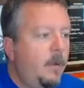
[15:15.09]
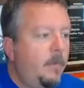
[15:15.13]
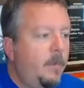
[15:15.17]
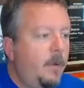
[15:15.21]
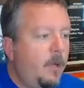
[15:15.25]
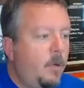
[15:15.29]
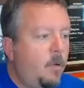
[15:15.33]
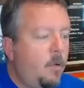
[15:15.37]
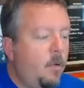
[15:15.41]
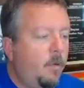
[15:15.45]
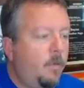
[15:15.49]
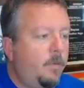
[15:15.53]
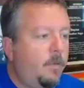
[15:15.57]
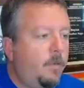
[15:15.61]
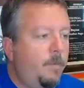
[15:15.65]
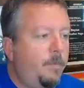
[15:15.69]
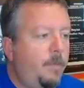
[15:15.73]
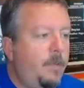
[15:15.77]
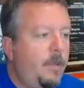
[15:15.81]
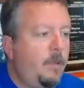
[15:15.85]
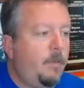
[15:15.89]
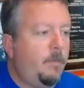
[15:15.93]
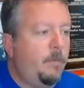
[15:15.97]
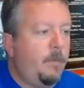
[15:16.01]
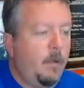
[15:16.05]
But of course, the
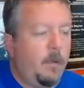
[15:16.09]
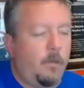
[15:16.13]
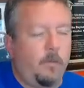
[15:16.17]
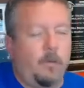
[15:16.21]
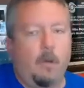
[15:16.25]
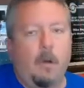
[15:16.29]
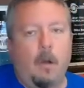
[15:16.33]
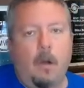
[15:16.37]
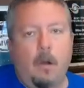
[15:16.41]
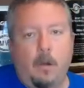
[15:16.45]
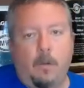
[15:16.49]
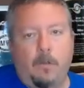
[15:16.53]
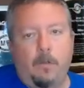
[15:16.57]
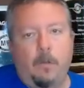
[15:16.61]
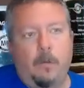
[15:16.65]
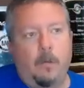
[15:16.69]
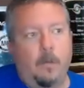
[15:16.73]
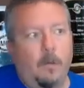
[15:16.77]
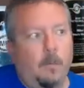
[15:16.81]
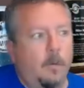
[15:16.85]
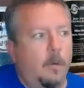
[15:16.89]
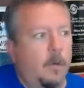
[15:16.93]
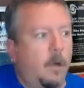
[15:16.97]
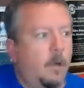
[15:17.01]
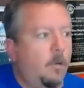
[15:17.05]
peak months are August,
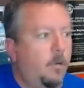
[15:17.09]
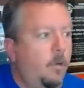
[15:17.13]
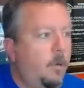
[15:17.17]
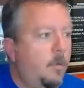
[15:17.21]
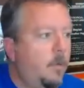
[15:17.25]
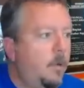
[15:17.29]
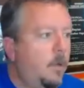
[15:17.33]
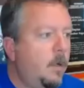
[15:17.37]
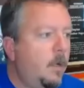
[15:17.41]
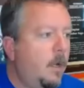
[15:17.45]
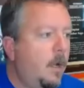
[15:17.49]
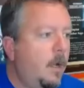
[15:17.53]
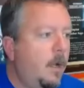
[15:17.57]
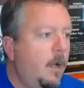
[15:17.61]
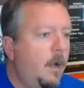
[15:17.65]
September, October.